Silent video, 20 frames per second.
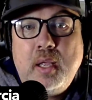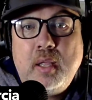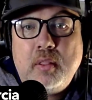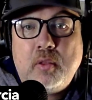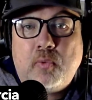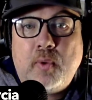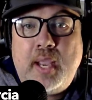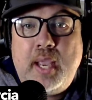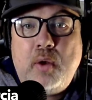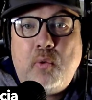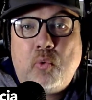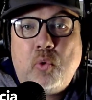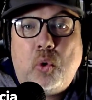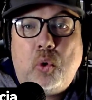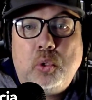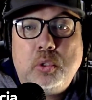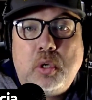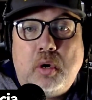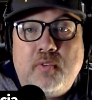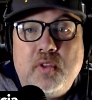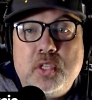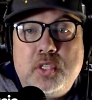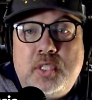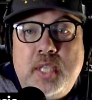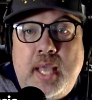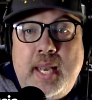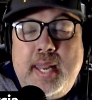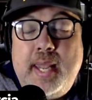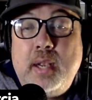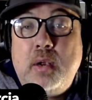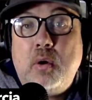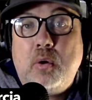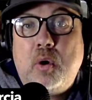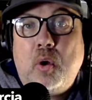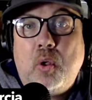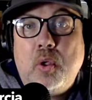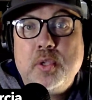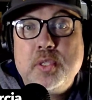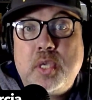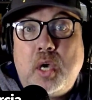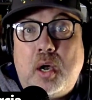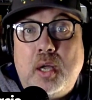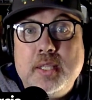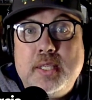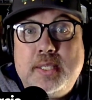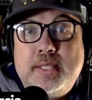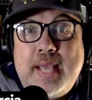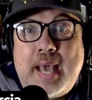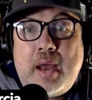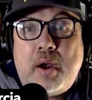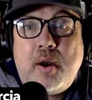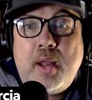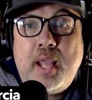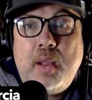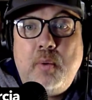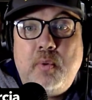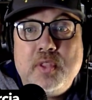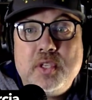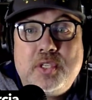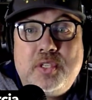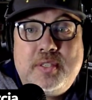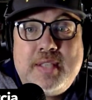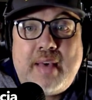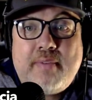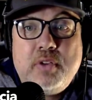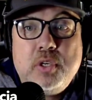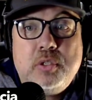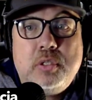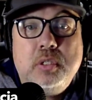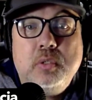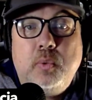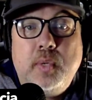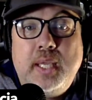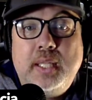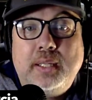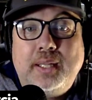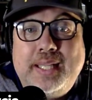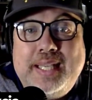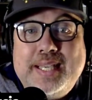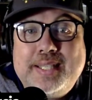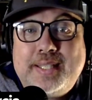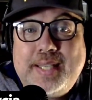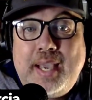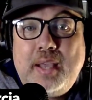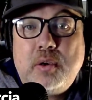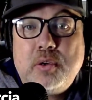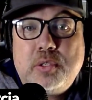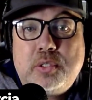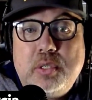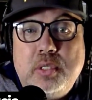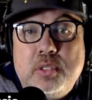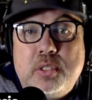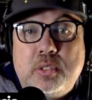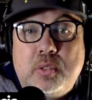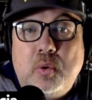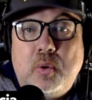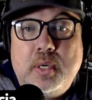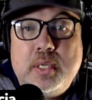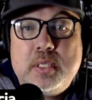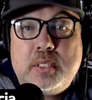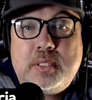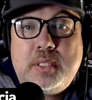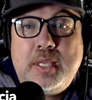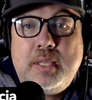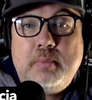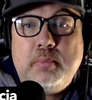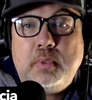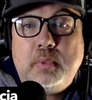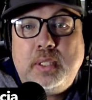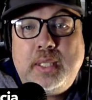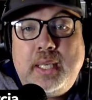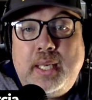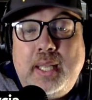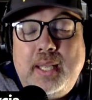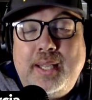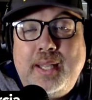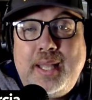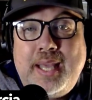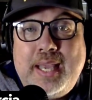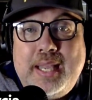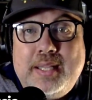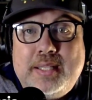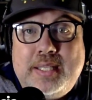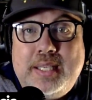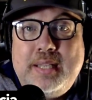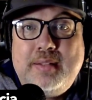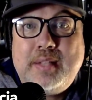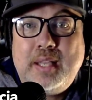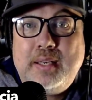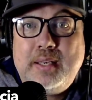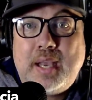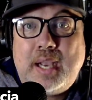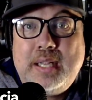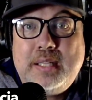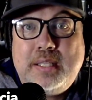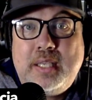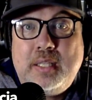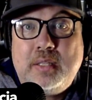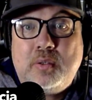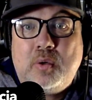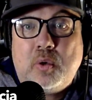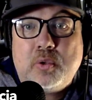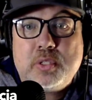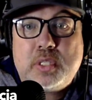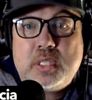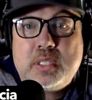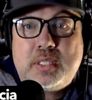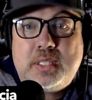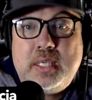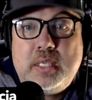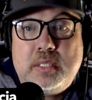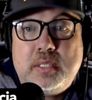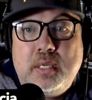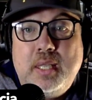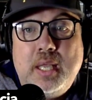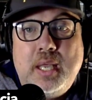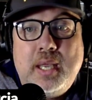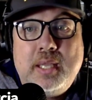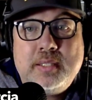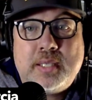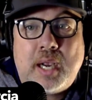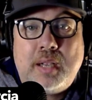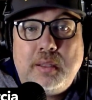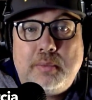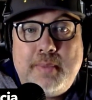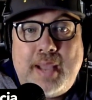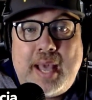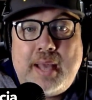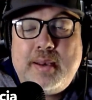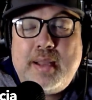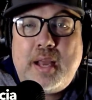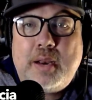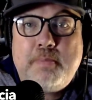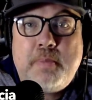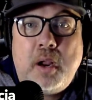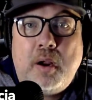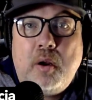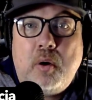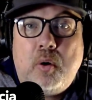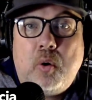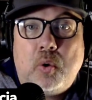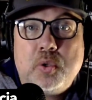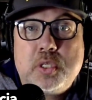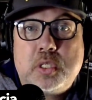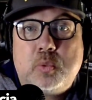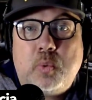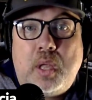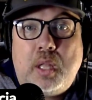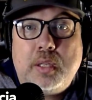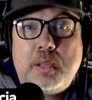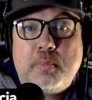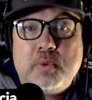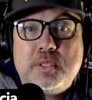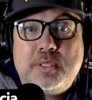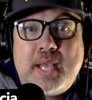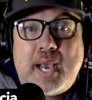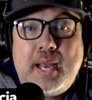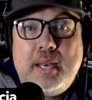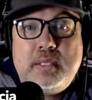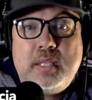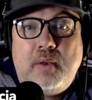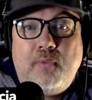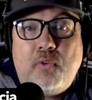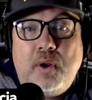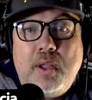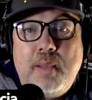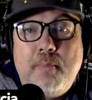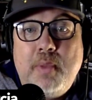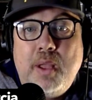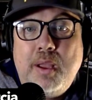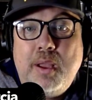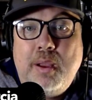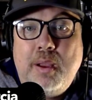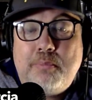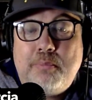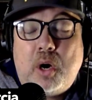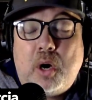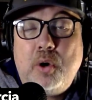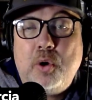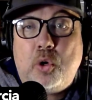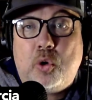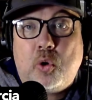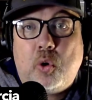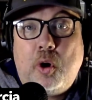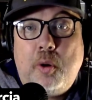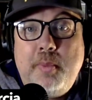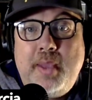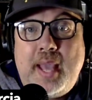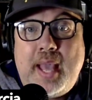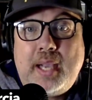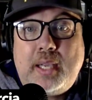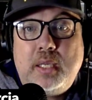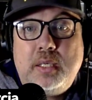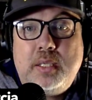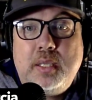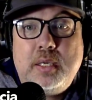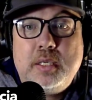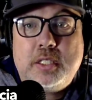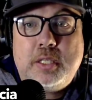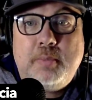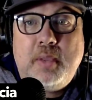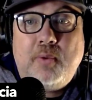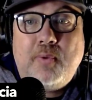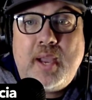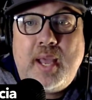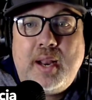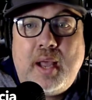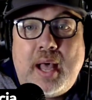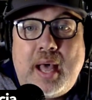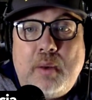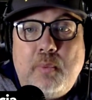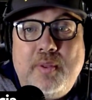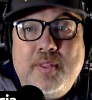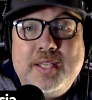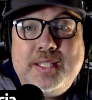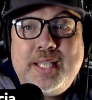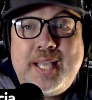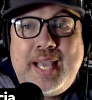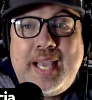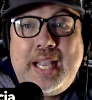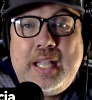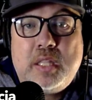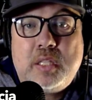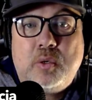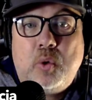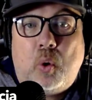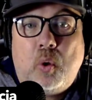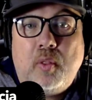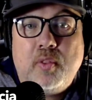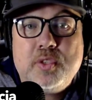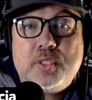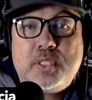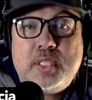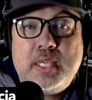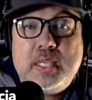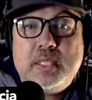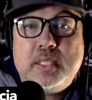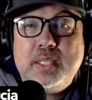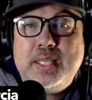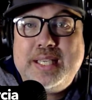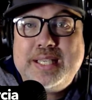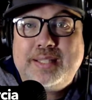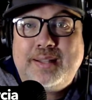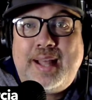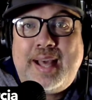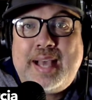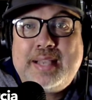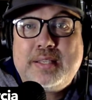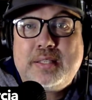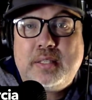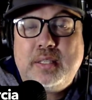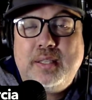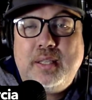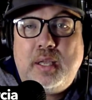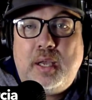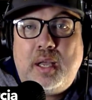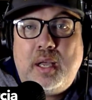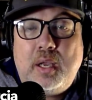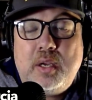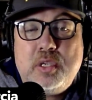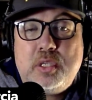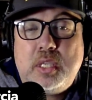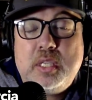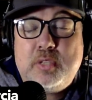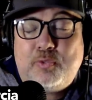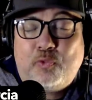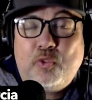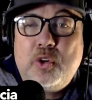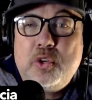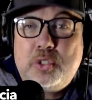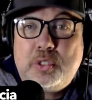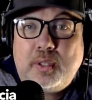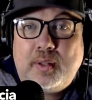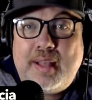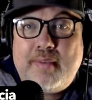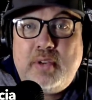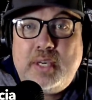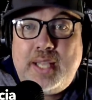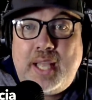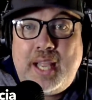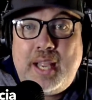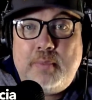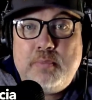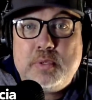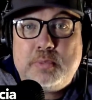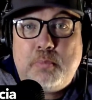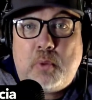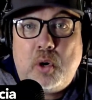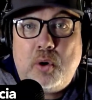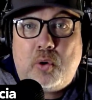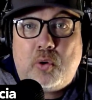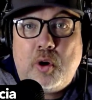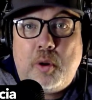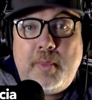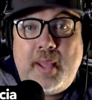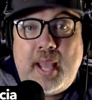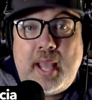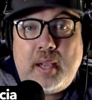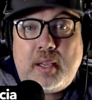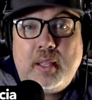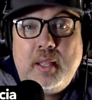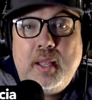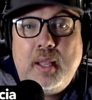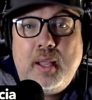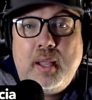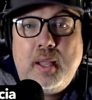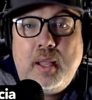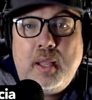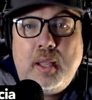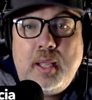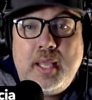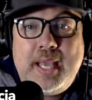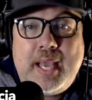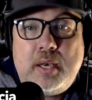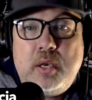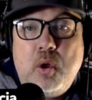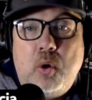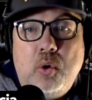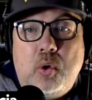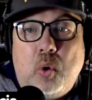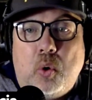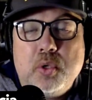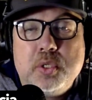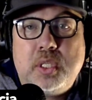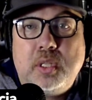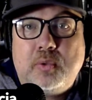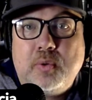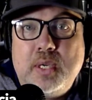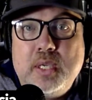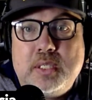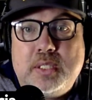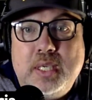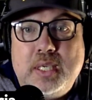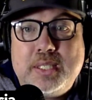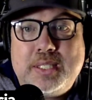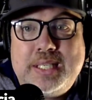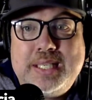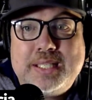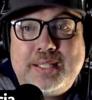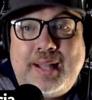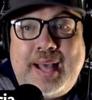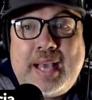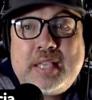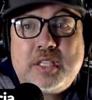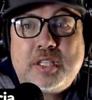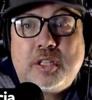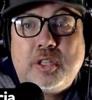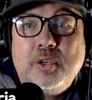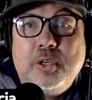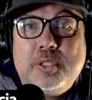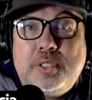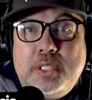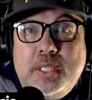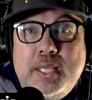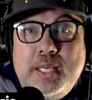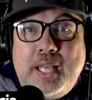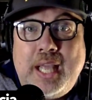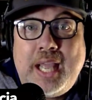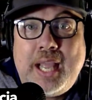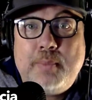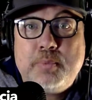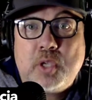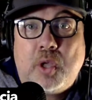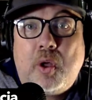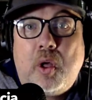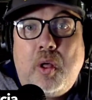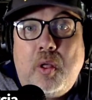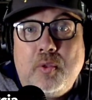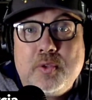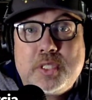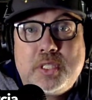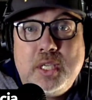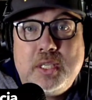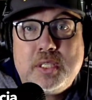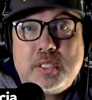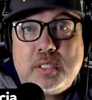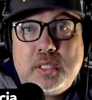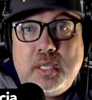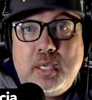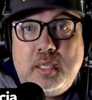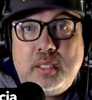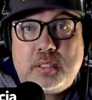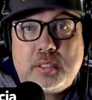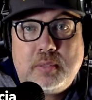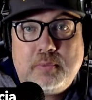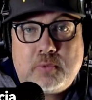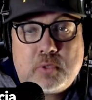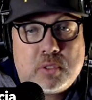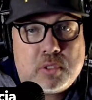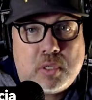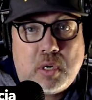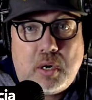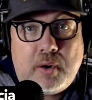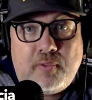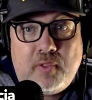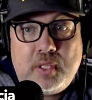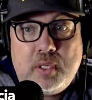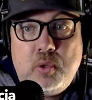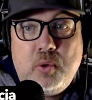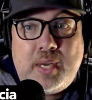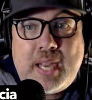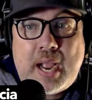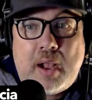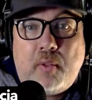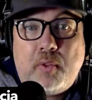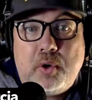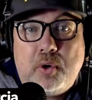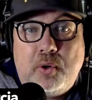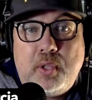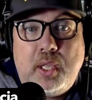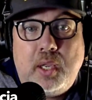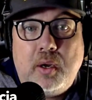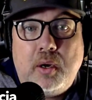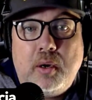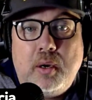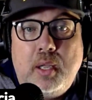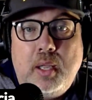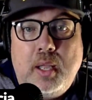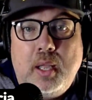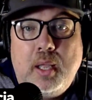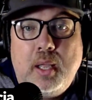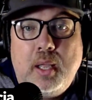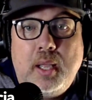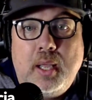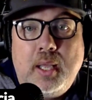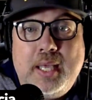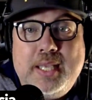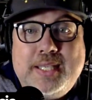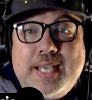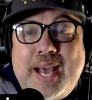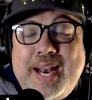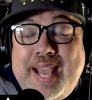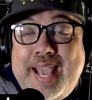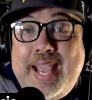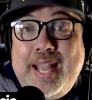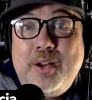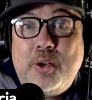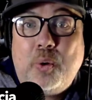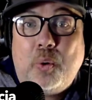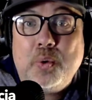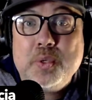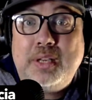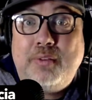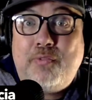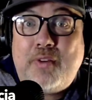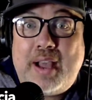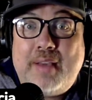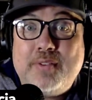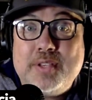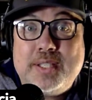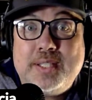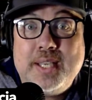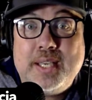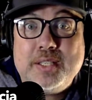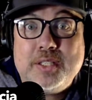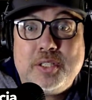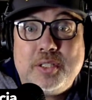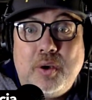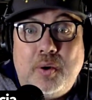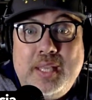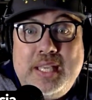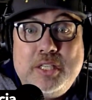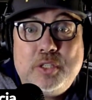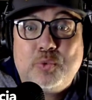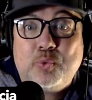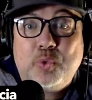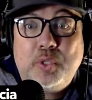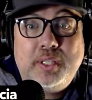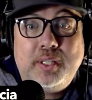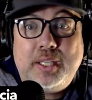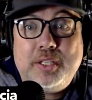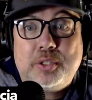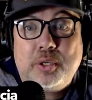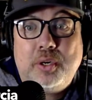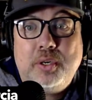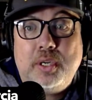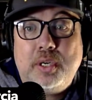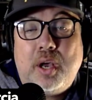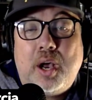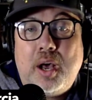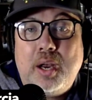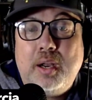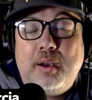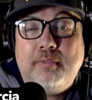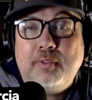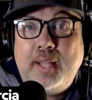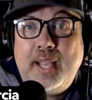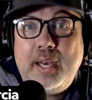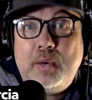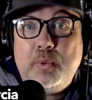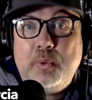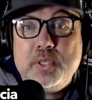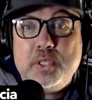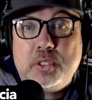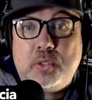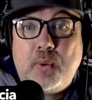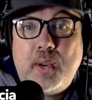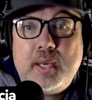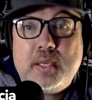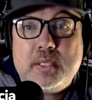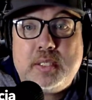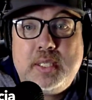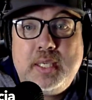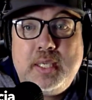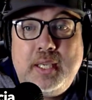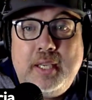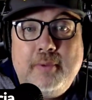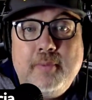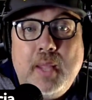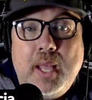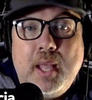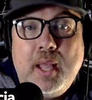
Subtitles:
The Reign rolled over the San Diego Gulls on Saturday with a 7-2 win. Elias Anderson scored his team-leading 18th and 19th goals of the season. Tyler Madden had a pair of goals as well, numbers 9 and 10 for him. Martin Kromiak continues to be red hot with his 8th goal of the season. His first 11 games, Martin Kromiak, he had no goals and 3 assists. His last 13 games, all since the start of the new calendar year, He's got 8 goals and 5 assists. So he's really turned it on of late, which is great to see.